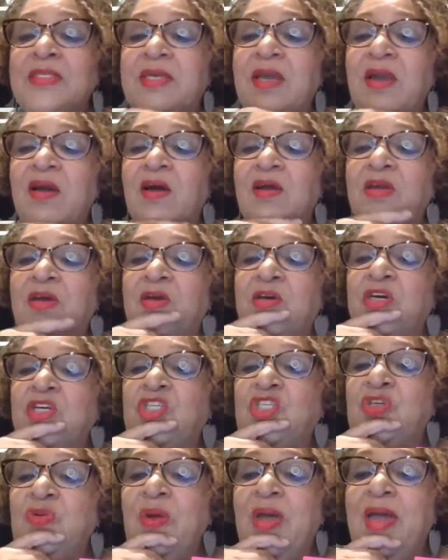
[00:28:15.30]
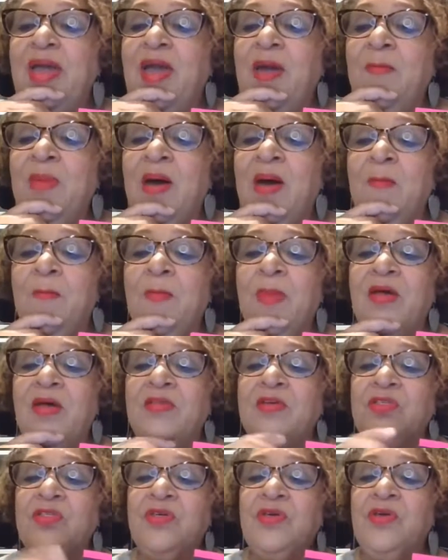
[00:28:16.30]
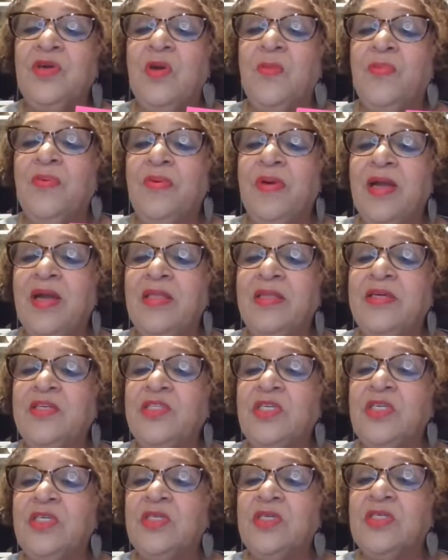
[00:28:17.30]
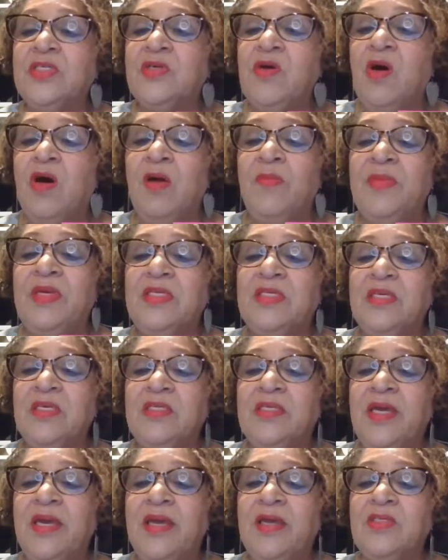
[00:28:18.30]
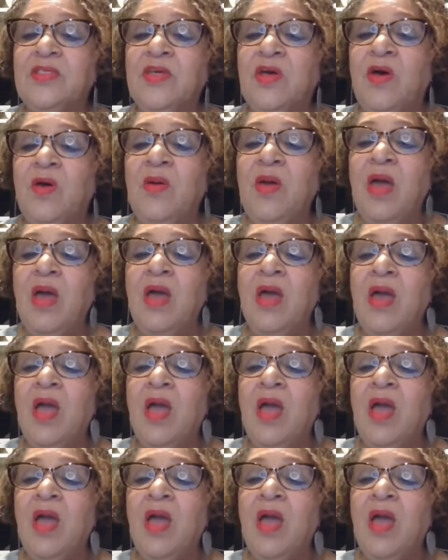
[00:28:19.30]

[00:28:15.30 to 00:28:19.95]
Carolyn. Could you add my mother to your prayer list? She just called me today and talked.